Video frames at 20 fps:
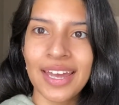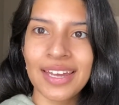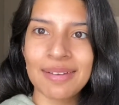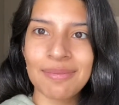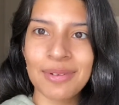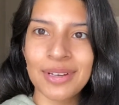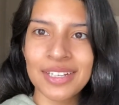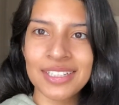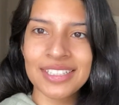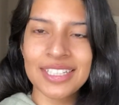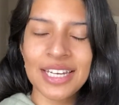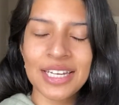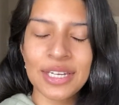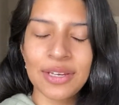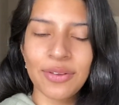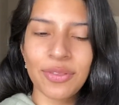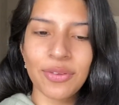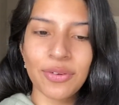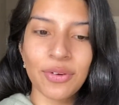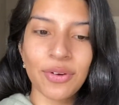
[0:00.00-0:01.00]
and I'm gonna take
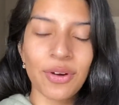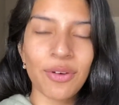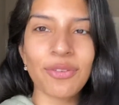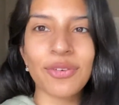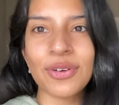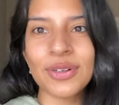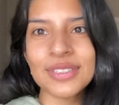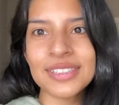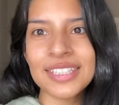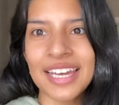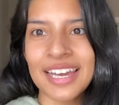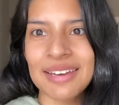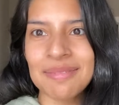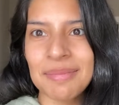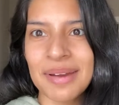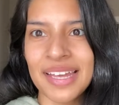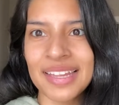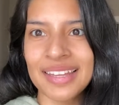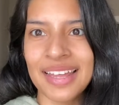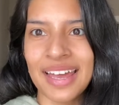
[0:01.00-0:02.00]
you through a full day in
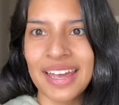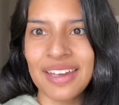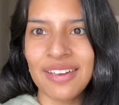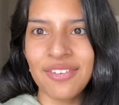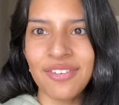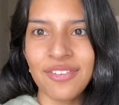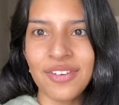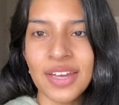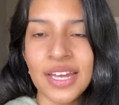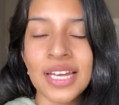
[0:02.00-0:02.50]
my life.